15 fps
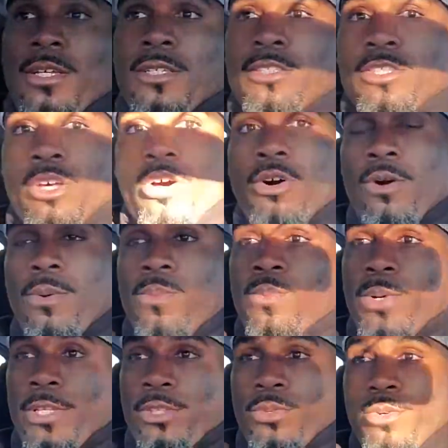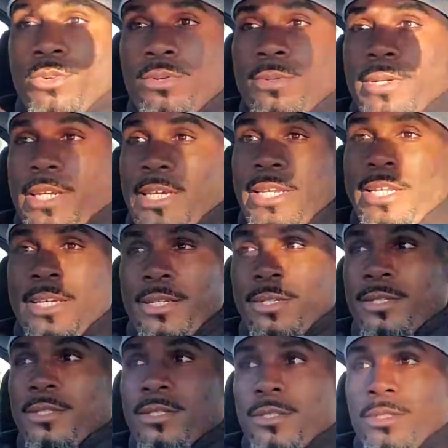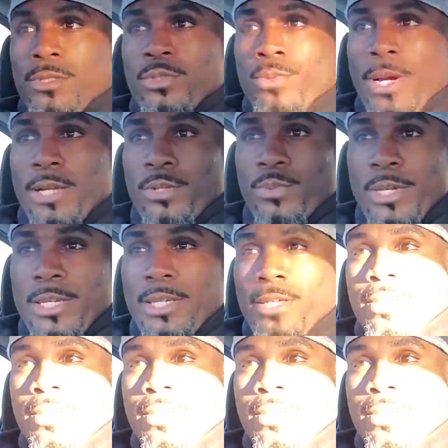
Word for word: So went through eating throughout the week.